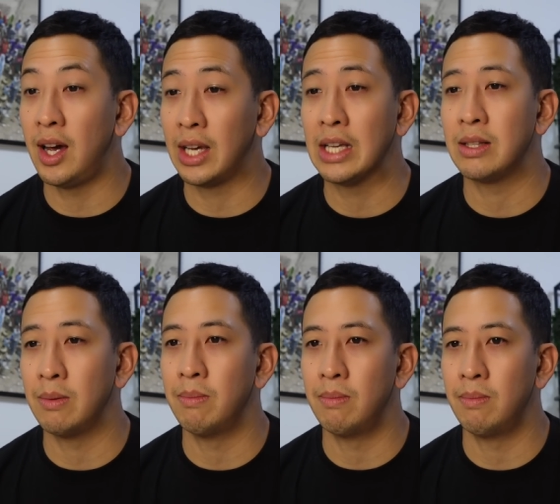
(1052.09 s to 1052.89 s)
I guess it
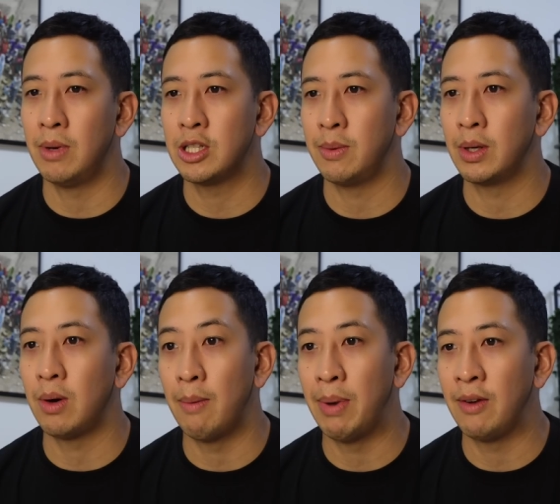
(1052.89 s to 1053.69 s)
must have been
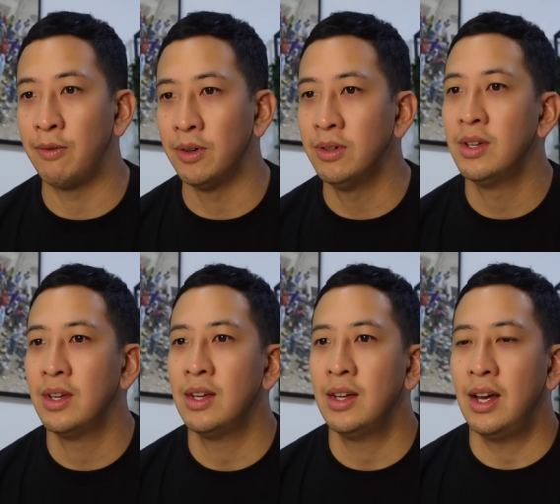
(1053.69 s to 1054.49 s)
quite painful,
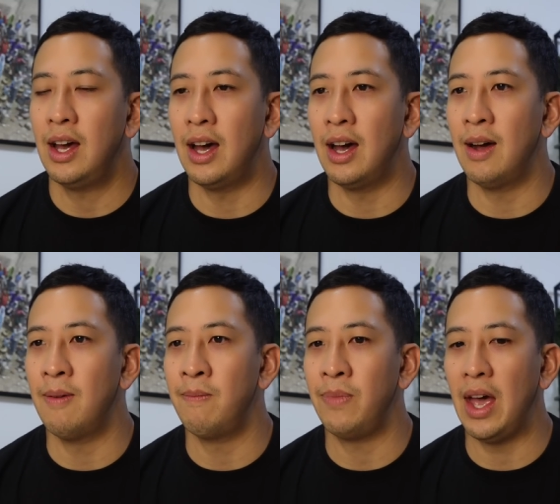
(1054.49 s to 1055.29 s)

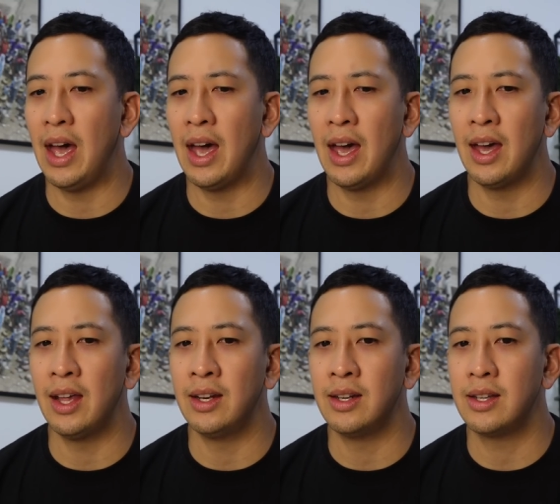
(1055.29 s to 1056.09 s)
um,
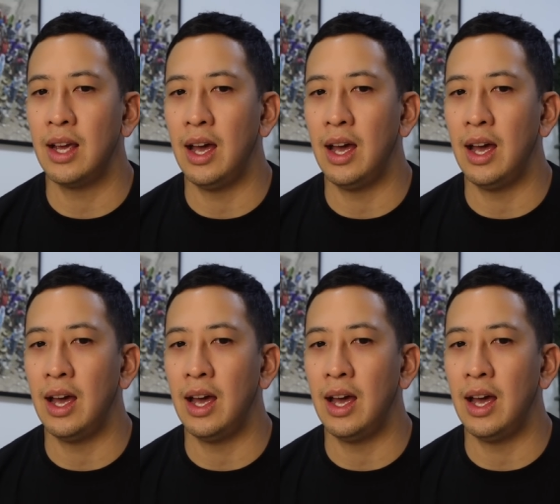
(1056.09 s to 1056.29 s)
and.